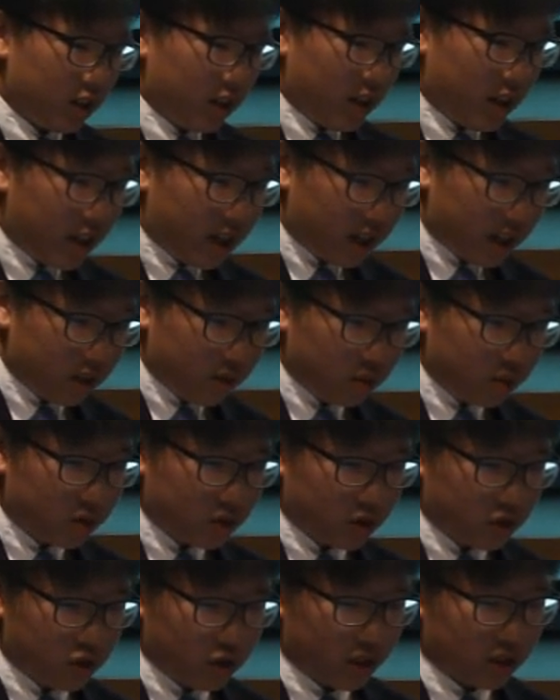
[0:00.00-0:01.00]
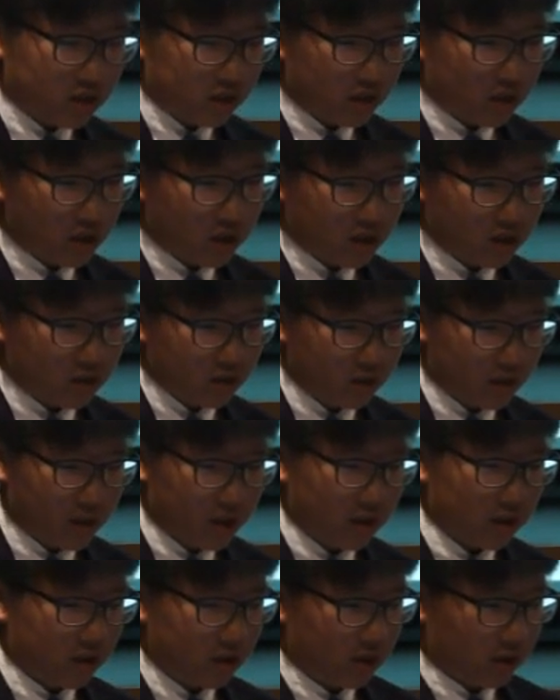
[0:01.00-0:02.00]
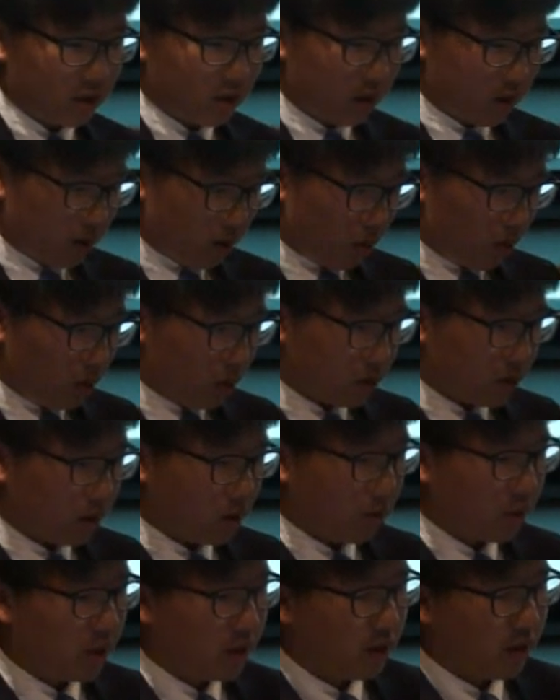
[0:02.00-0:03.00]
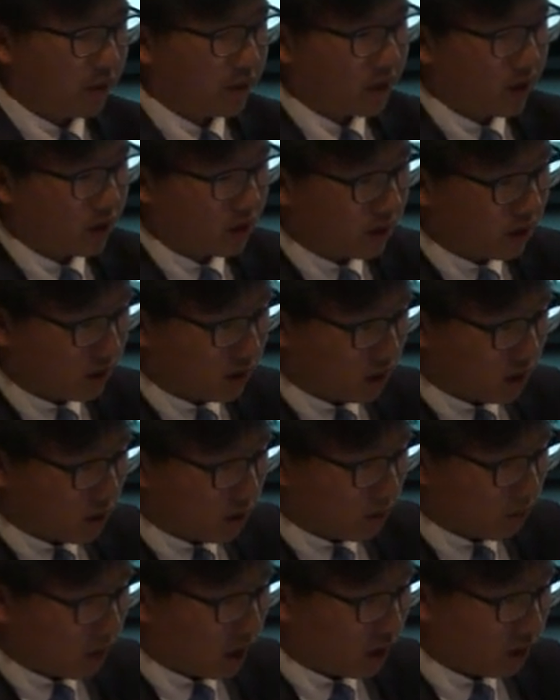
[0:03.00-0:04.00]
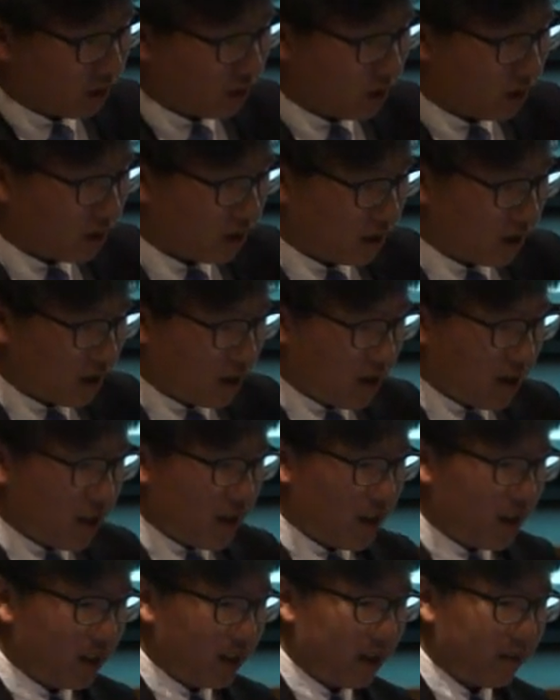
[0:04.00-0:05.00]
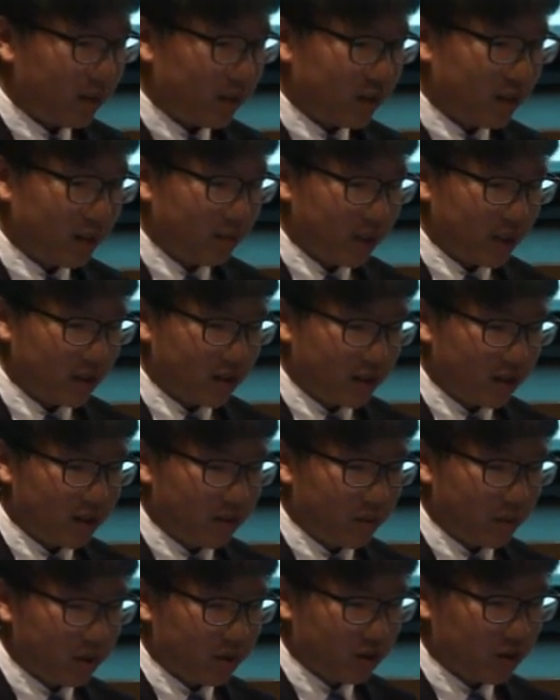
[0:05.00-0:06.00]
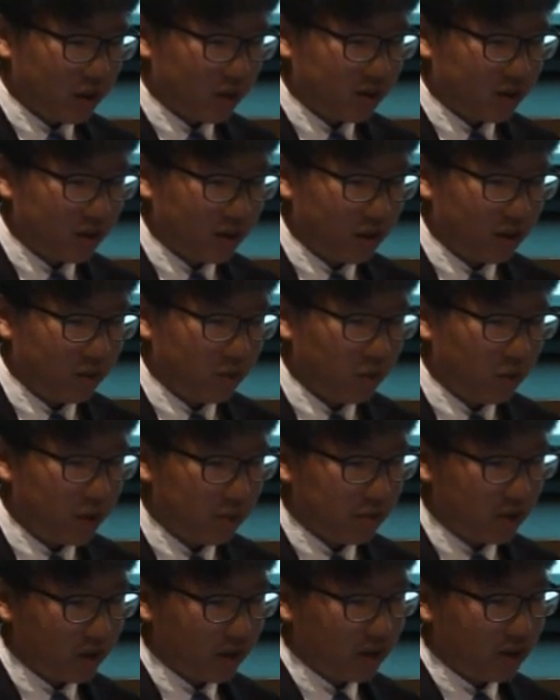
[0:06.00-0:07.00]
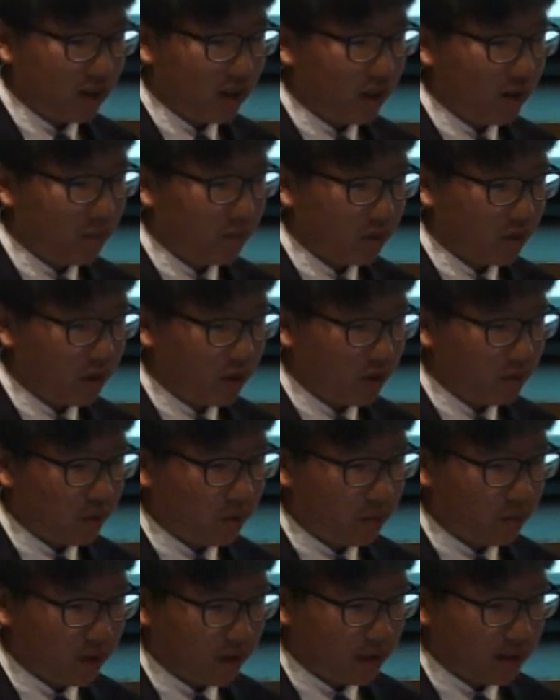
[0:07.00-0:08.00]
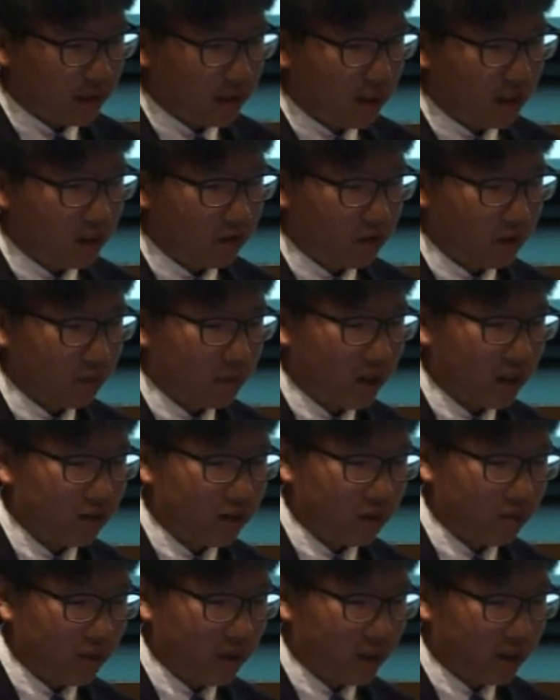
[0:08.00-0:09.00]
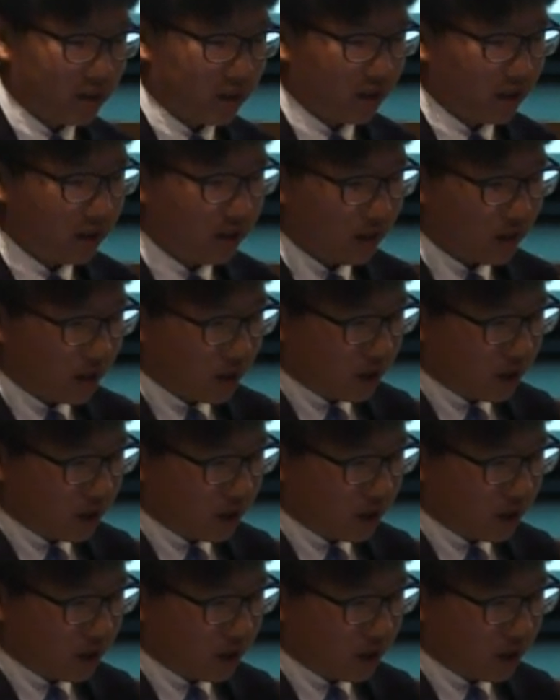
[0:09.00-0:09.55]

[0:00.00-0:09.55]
And I used a jigsaw to cut the holes in the middle of the binder, and every time I cut it with the jigsaw, it ripped the entire cardboard piece out of the binder when I cut.